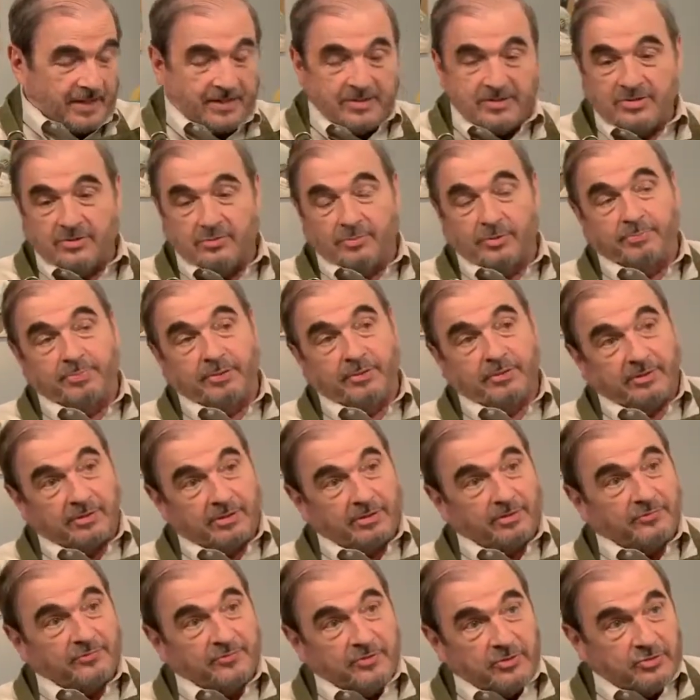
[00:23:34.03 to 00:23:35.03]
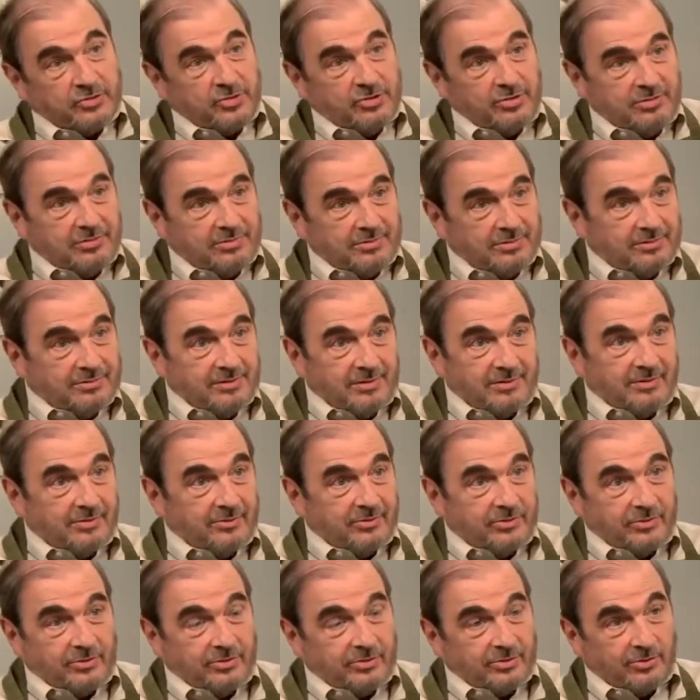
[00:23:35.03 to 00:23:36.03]
Is there a political future? Are
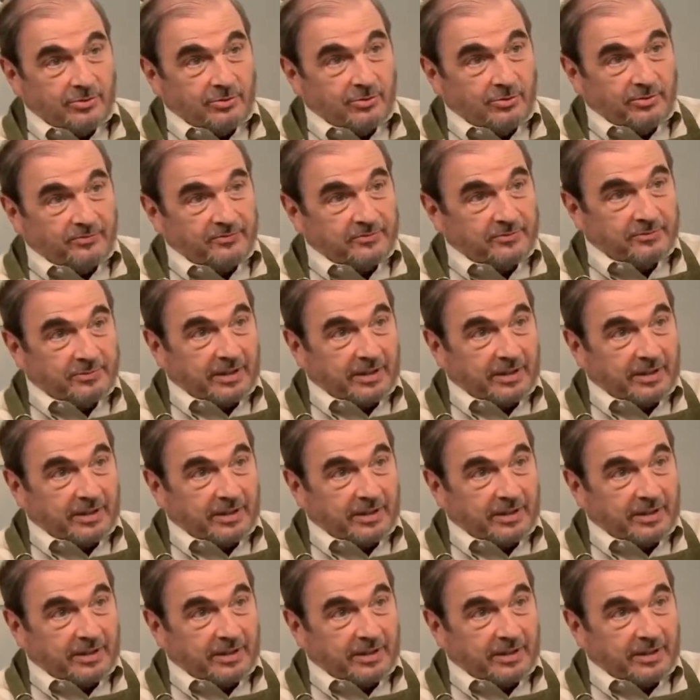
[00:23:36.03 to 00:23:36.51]
you going to go off